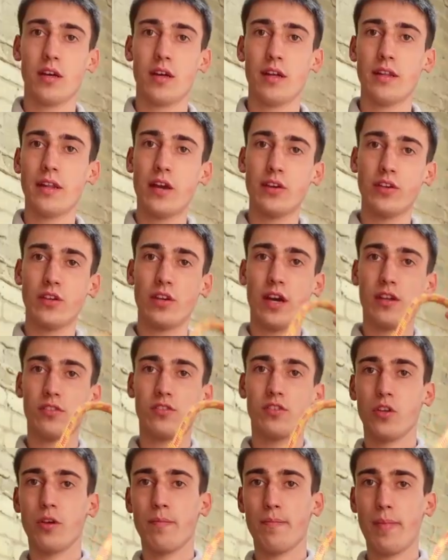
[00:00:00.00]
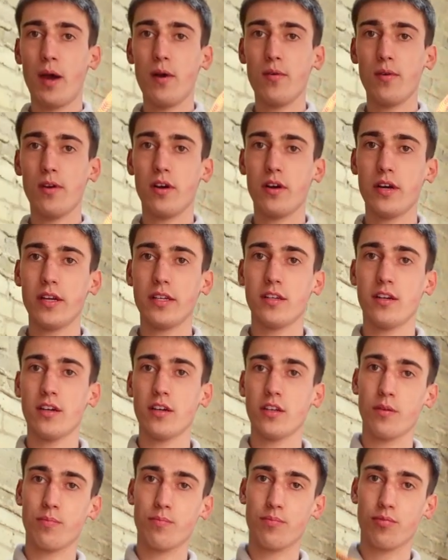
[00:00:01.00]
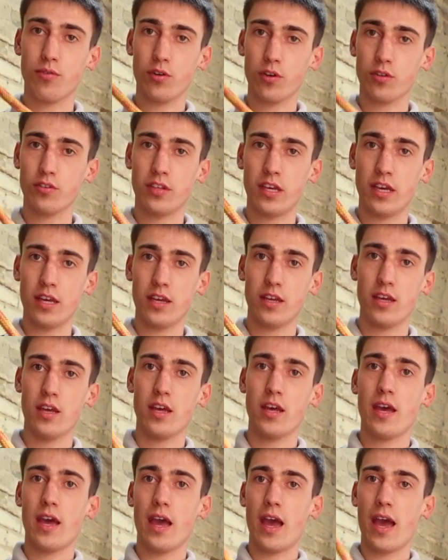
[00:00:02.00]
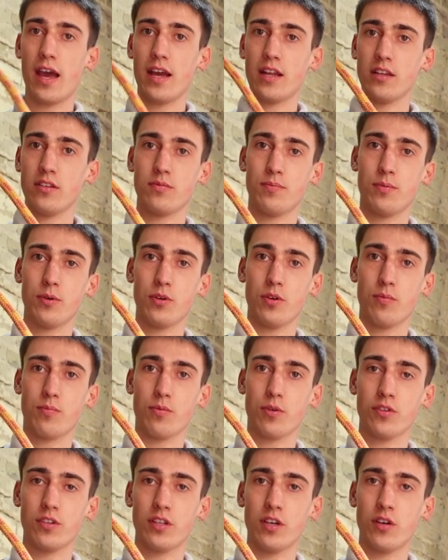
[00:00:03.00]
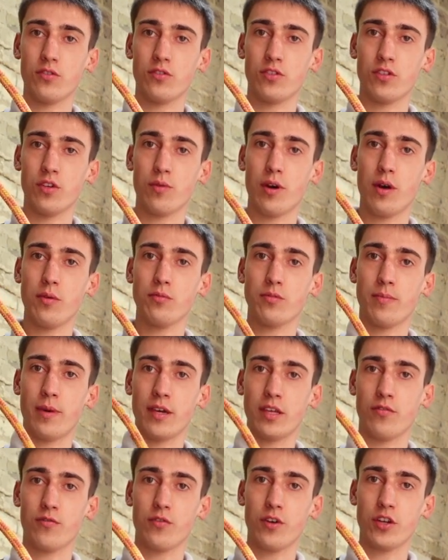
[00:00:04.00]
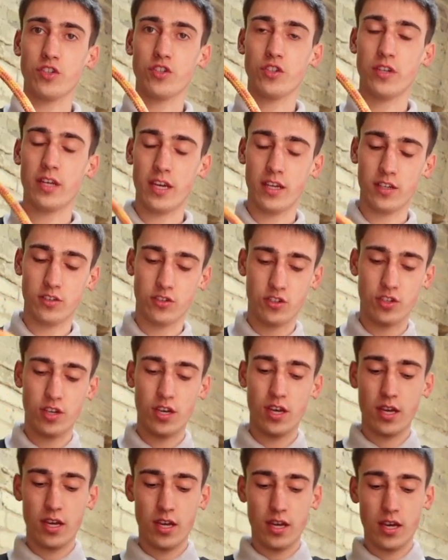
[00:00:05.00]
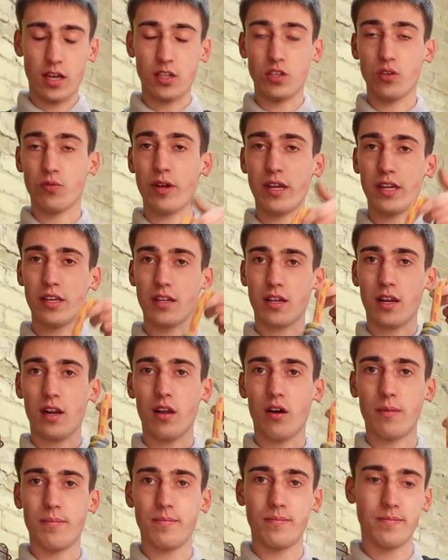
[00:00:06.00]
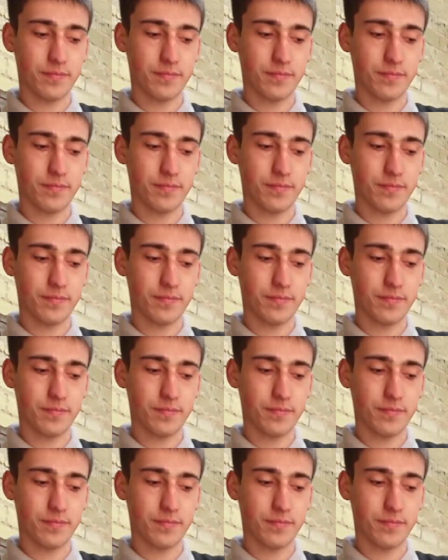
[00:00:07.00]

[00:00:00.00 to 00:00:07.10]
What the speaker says: And now you know how to do your bowline, your prusik, and put your prusik onto your rope to make your friction hitch, and you're ready to climb.